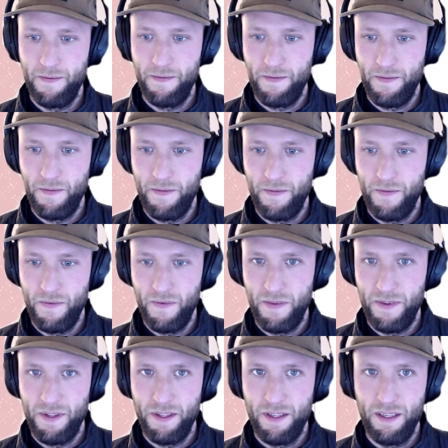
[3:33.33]

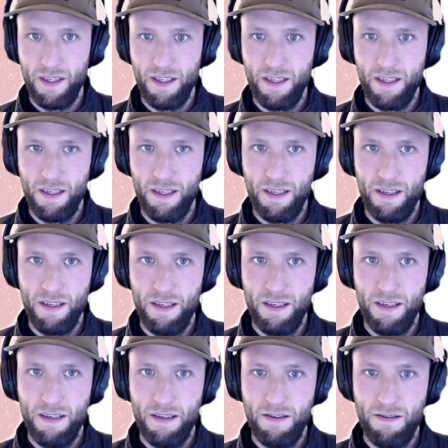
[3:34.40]

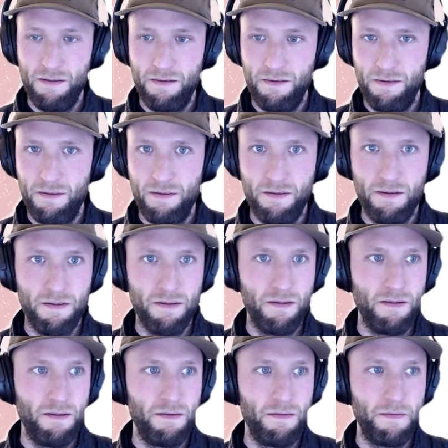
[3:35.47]

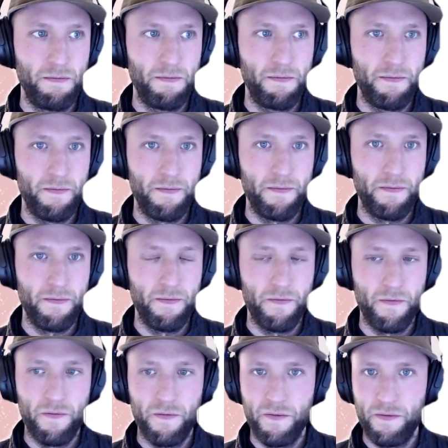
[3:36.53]

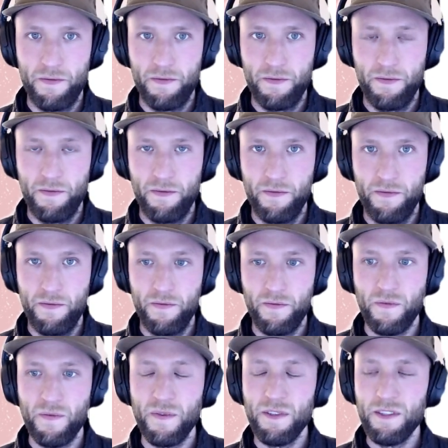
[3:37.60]

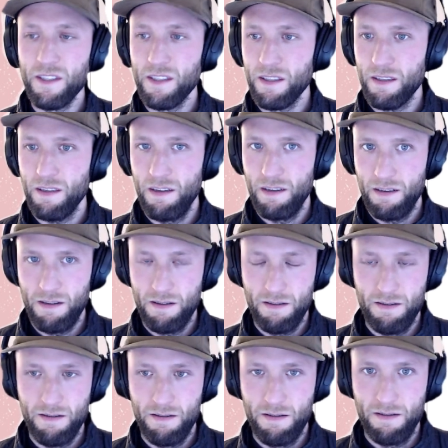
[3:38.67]

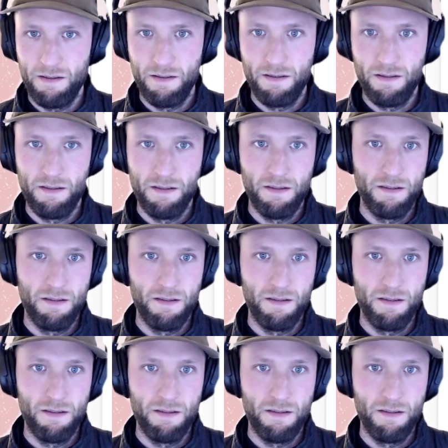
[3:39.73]
Nothing is said.